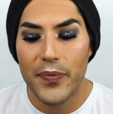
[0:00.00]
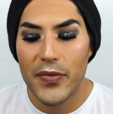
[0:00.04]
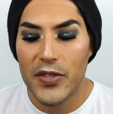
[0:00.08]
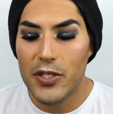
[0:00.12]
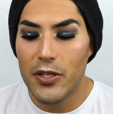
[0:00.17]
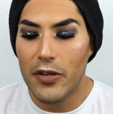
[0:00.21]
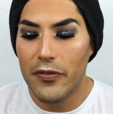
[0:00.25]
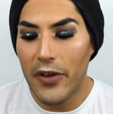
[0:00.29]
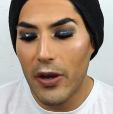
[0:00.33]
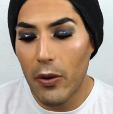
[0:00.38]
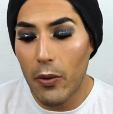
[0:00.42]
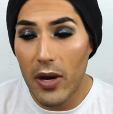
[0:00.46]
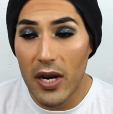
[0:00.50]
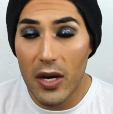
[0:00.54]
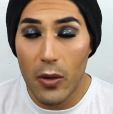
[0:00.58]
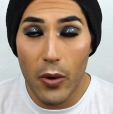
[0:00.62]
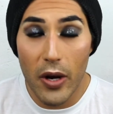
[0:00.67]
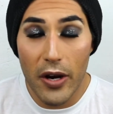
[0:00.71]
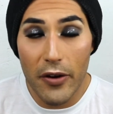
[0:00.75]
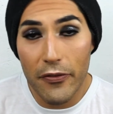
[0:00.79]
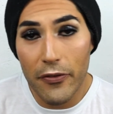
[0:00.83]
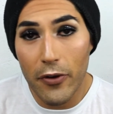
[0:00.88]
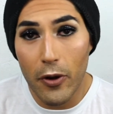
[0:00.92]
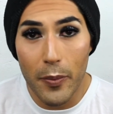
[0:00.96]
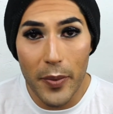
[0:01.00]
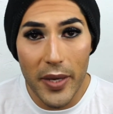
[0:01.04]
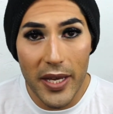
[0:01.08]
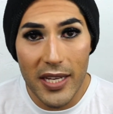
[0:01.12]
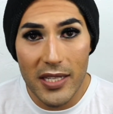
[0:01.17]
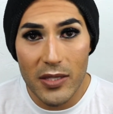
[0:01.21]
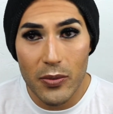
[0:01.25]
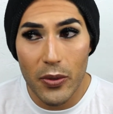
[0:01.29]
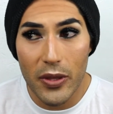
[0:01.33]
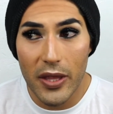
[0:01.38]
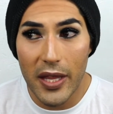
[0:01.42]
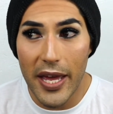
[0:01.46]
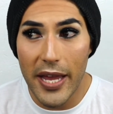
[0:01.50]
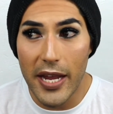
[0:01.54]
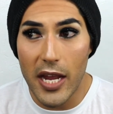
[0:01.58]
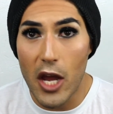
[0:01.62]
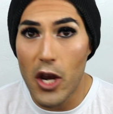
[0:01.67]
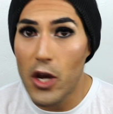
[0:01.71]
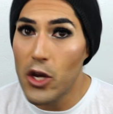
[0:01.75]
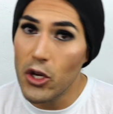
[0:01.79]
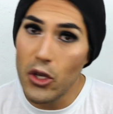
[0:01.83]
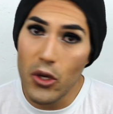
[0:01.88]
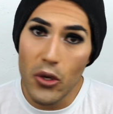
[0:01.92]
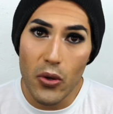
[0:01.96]
So if I wanna wear faux minks with like
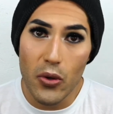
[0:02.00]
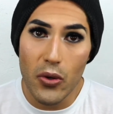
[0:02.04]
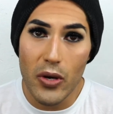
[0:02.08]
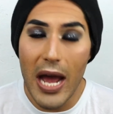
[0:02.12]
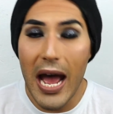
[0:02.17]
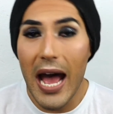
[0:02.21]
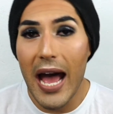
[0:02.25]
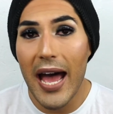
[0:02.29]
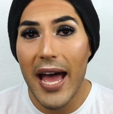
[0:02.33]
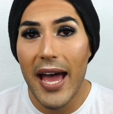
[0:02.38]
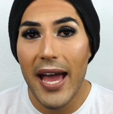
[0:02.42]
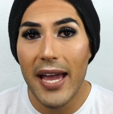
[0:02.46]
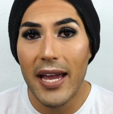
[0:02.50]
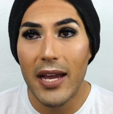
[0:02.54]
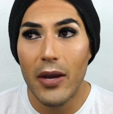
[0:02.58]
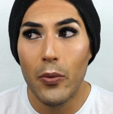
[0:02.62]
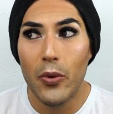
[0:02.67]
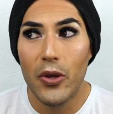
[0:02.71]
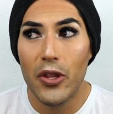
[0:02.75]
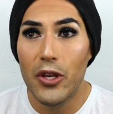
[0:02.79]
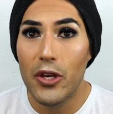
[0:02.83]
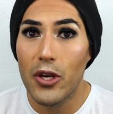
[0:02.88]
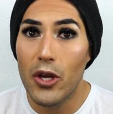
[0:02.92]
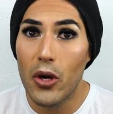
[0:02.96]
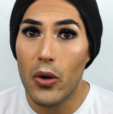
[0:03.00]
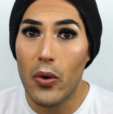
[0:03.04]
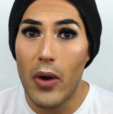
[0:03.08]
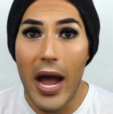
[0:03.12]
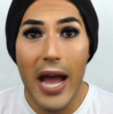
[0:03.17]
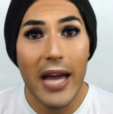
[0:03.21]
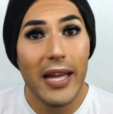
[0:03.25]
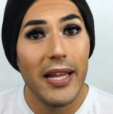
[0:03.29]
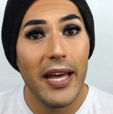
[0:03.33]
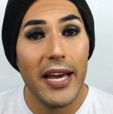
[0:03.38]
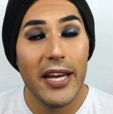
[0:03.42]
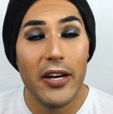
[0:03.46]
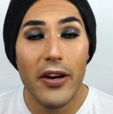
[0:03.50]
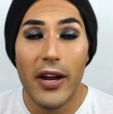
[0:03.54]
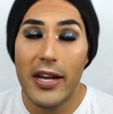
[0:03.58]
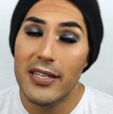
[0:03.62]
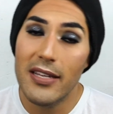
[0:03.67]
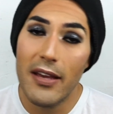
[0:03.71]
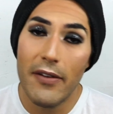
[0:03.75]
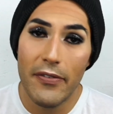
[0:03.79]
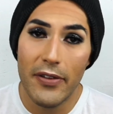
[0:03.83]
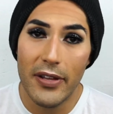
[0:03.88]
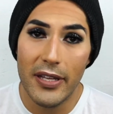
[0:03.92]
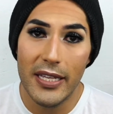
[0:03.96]
a nude eye with no eyeliner, I
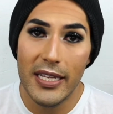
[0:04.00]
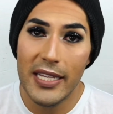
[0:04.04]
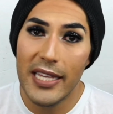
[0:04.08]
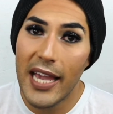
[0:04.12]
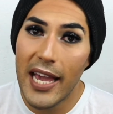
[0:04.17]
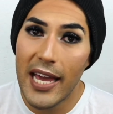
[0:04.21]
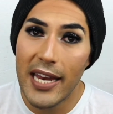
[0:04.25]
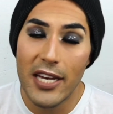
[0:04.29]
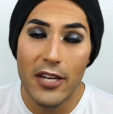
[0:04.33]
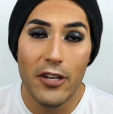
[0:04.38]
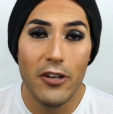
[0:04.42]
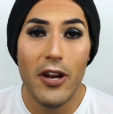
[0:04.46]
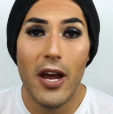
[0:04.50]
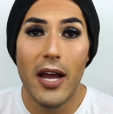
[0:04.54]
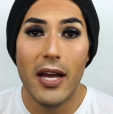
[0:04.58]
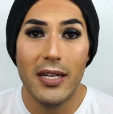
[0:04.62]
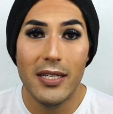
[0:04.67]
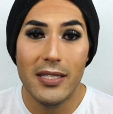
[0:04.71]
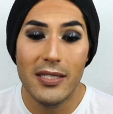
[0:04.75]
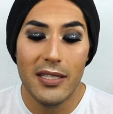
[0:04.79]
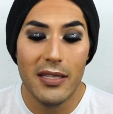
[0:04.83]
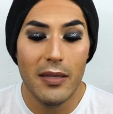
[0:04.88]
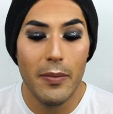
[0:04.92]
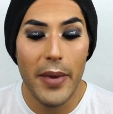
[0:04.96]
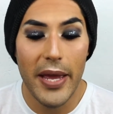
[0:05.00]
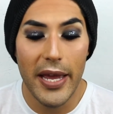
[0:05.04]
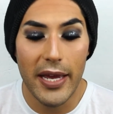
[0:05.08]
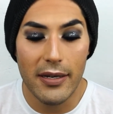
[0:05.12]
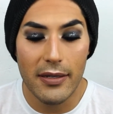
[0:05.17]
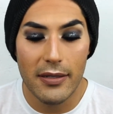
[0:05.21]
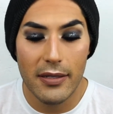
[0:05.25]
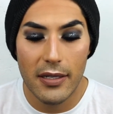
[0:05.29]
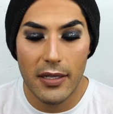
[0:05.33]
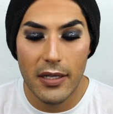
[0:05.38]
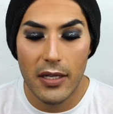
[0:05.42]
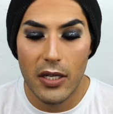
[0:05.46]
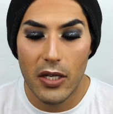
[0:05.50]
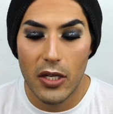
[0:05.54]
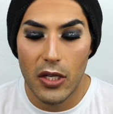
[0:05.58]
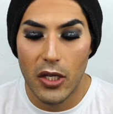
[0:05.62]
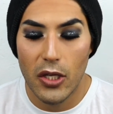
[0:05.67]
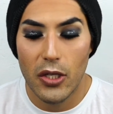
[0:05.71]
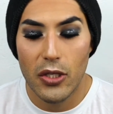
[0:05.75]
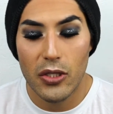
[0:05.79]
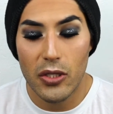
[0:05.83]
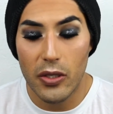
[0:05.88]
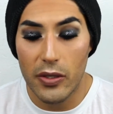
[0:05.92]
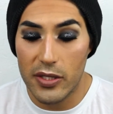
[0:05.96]
definitely can, and you're not gonna see the band.
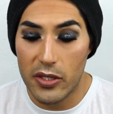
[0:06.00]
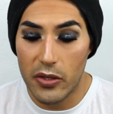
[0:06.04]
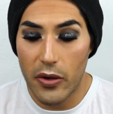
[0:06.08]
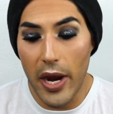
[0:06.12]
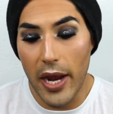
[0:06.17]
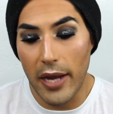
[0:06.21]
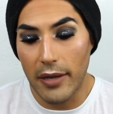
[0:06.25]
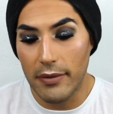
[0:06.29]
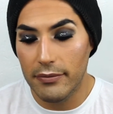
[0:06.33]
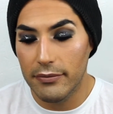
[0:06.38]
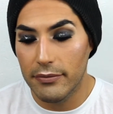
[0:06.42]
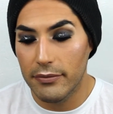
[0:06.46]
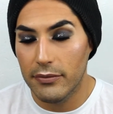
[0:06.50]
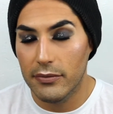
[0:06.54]
So it's great.